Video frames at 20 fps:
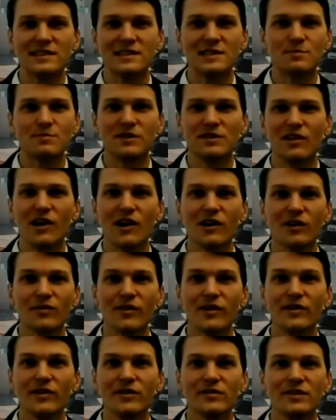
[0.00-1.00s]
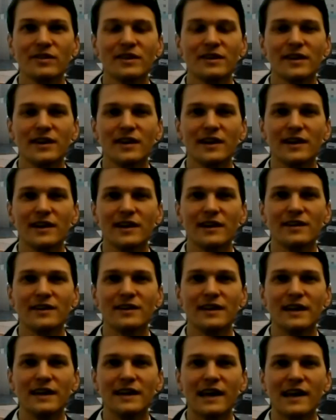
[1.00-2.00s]
It's been a long road.
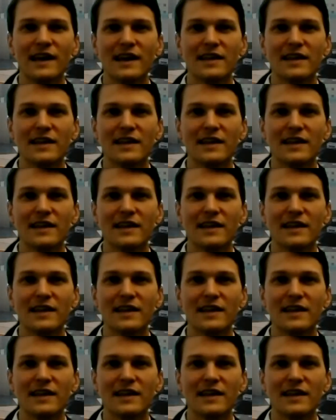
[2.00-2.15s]
And